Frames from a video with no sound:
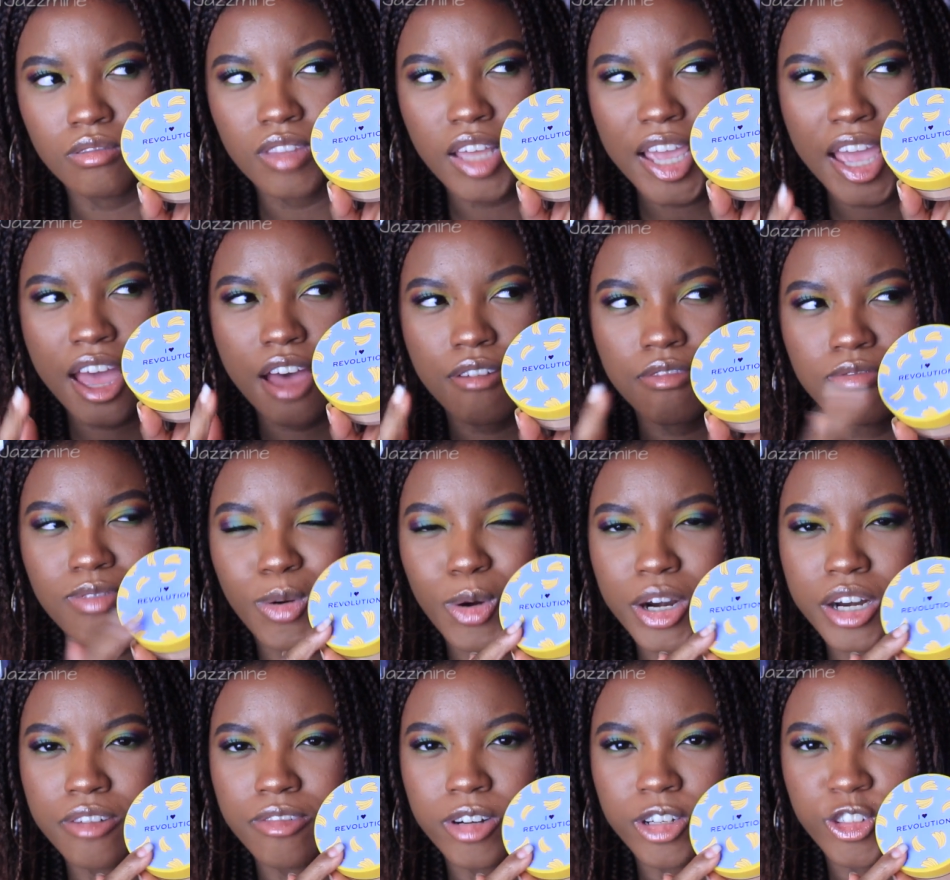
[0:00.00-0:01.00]
They have 4
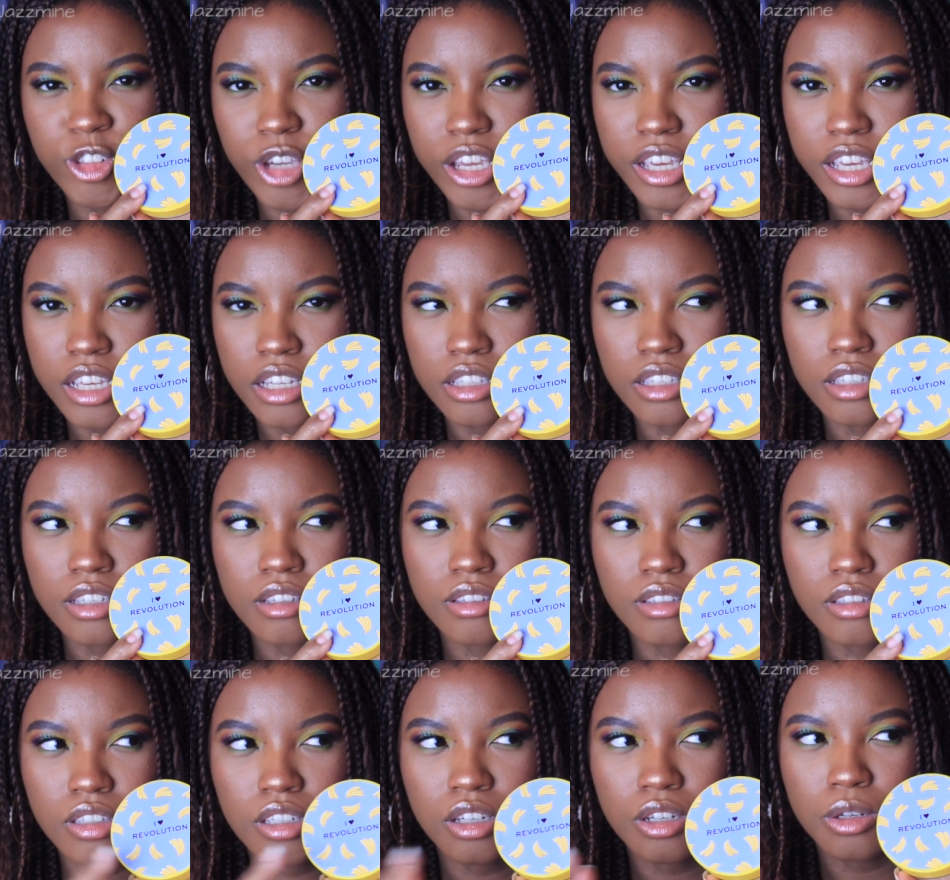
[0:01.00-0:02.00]
different shades.
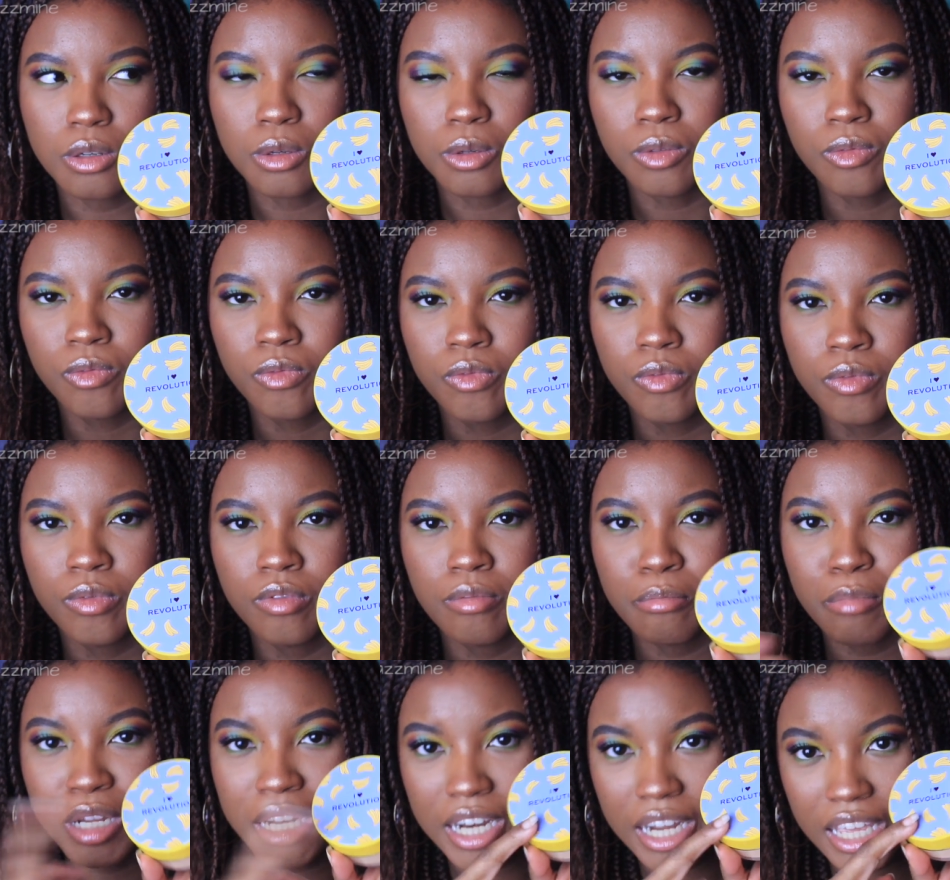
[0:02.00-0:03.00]
So
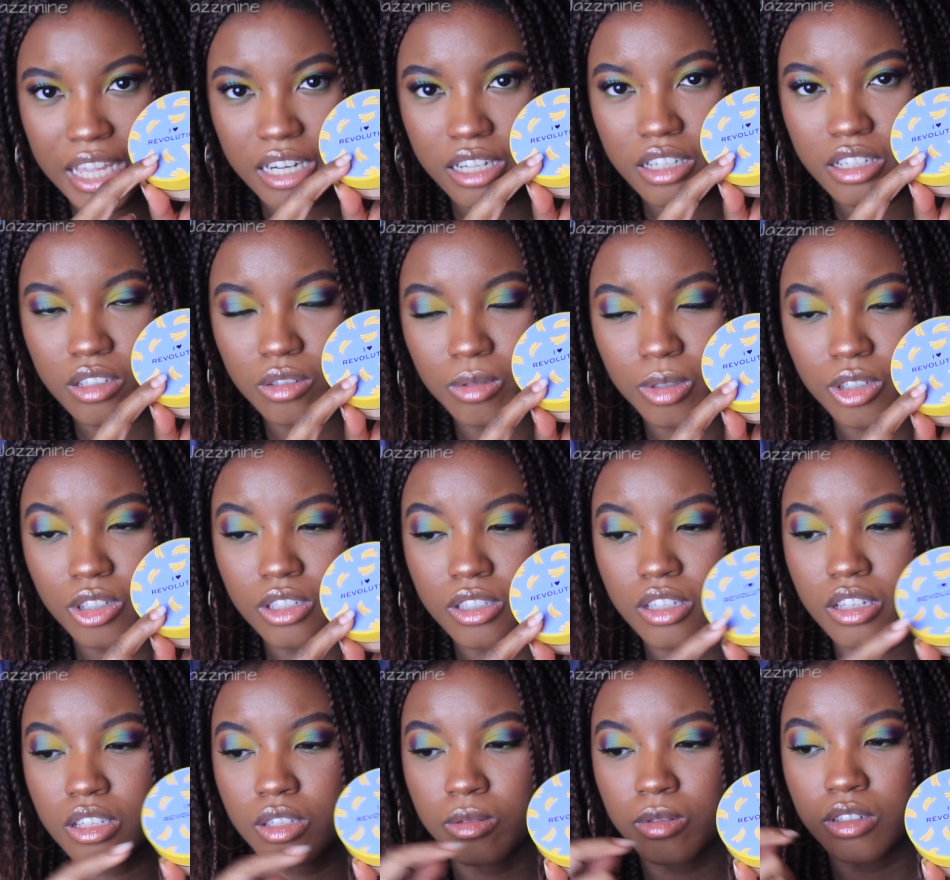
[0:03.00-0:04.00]
banana, which is
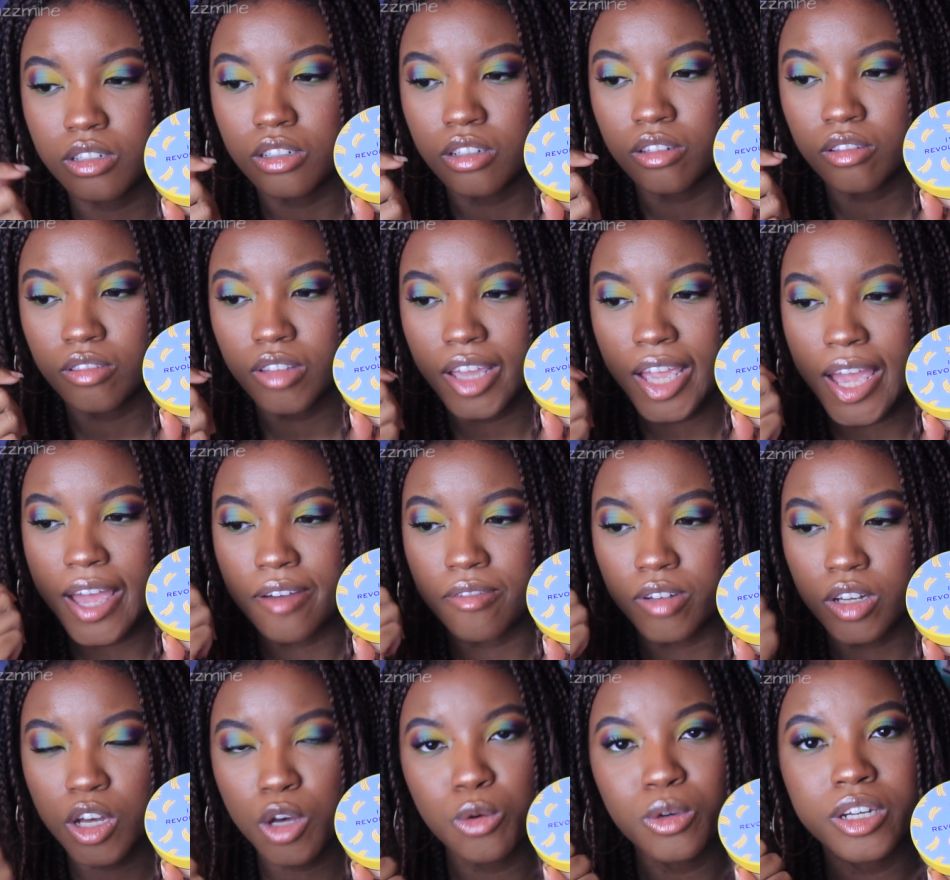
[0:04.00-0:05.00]
this one, they have
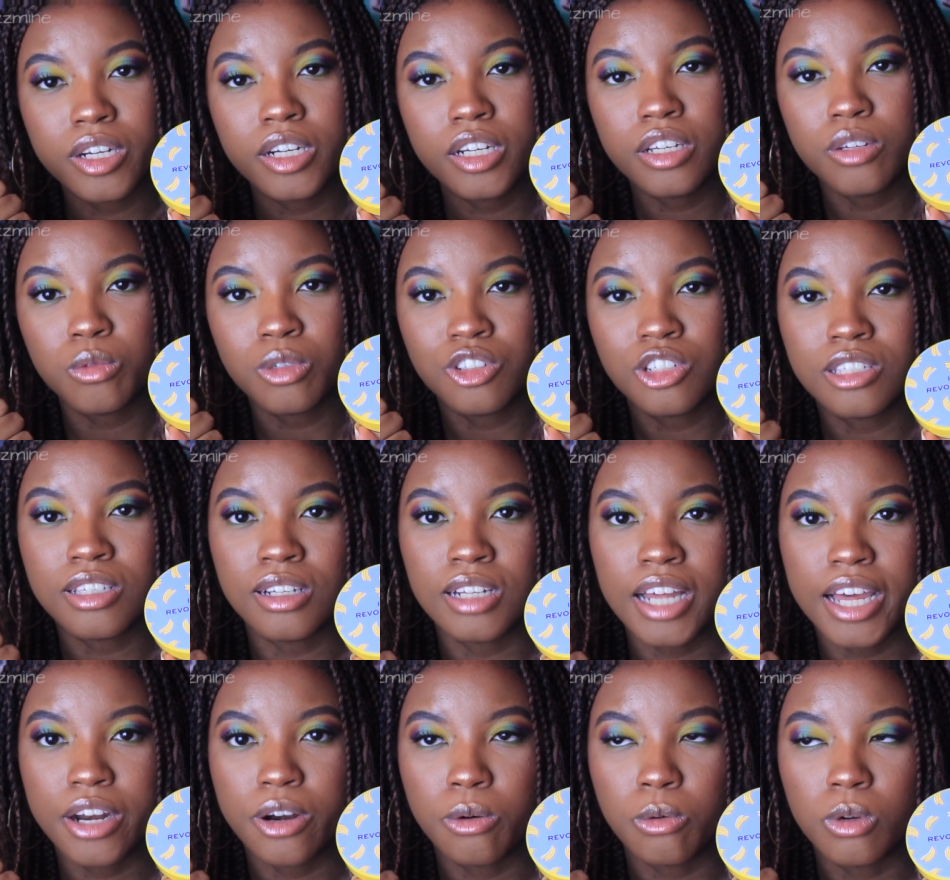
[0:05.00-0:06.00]
coconut, which is a
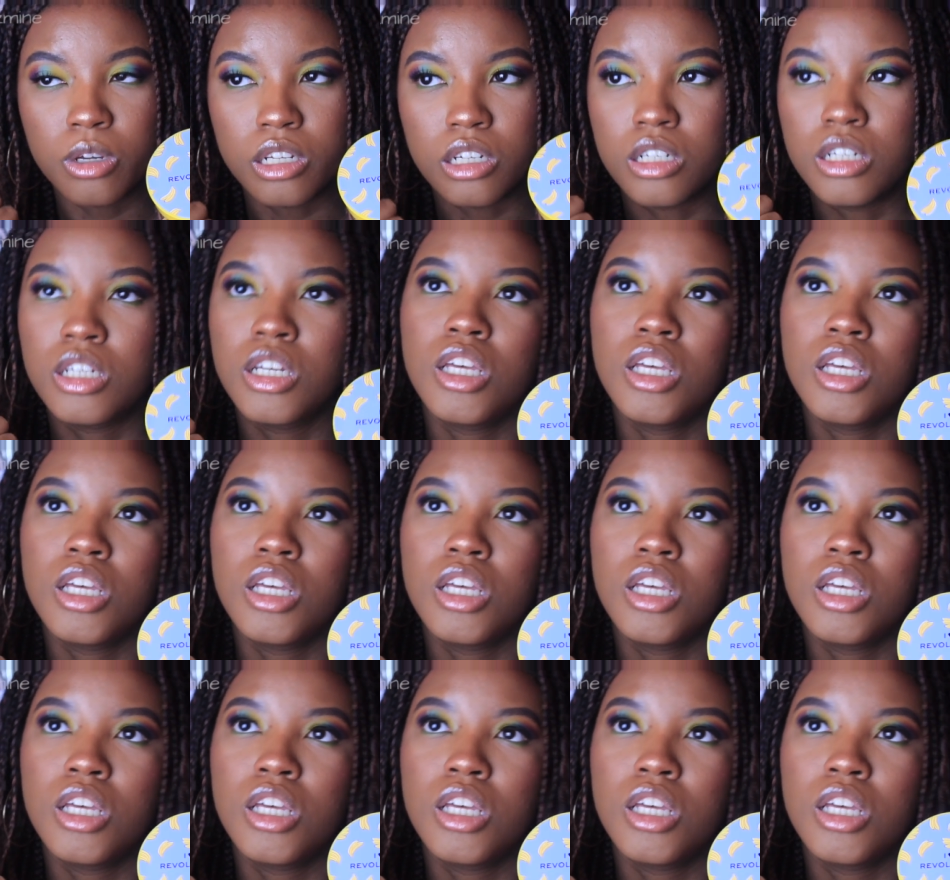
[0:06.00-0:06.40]
lighter one,